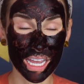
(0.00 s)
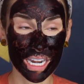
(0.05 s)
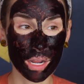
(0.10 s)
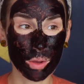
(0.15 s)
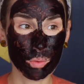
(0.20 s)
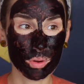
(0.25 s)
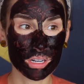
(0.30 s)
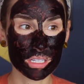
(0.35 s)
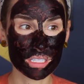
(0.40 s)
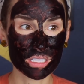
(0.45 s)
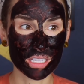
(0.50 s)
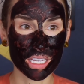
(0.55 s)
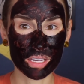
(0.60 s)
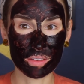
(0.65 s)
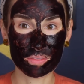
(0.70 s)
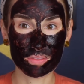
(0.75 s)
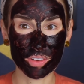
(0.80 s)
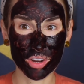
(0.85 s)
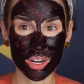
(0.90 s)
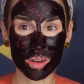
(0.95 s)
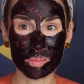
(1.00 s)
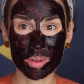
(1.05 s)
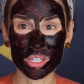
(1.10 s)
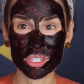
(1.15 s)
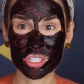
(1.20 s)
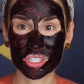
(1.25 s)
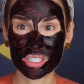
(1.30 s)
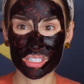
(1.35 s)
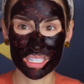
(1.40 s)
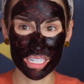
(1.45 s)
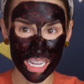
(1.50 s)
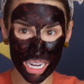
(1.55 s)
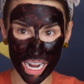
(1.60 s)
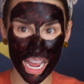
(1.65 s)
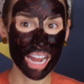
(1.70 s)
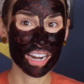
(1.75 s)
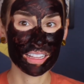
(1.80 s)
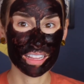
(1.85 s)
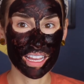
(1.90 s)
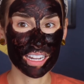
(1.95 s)
And I wanted to like very much get
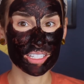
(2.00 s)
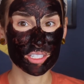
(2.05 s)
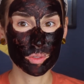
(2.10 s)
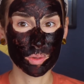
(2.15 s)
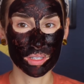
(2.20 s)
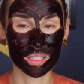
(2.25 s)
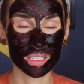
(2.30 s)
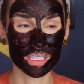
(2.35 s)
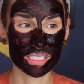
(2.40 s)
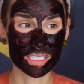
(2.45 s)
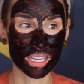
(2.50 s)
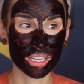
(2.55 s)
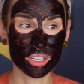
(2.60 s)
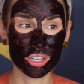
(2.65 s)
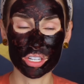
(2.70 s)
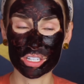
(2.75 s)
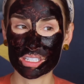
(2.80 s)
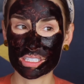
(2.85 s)
out of that as quickly as I could,